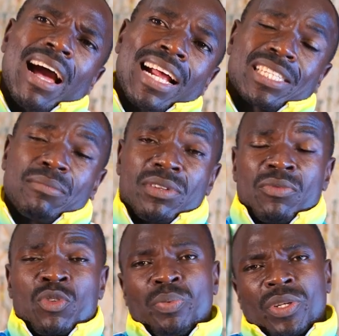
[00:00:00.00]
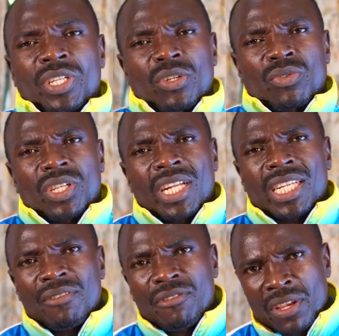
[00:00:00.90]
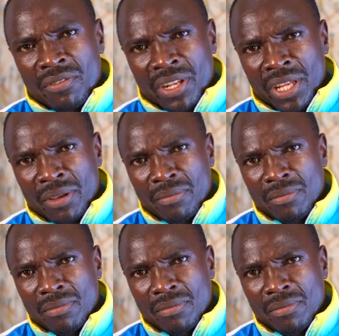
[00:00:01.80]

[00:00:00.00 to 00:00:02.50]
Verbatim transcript: and sometimes you pretend to say that I have forgiven him.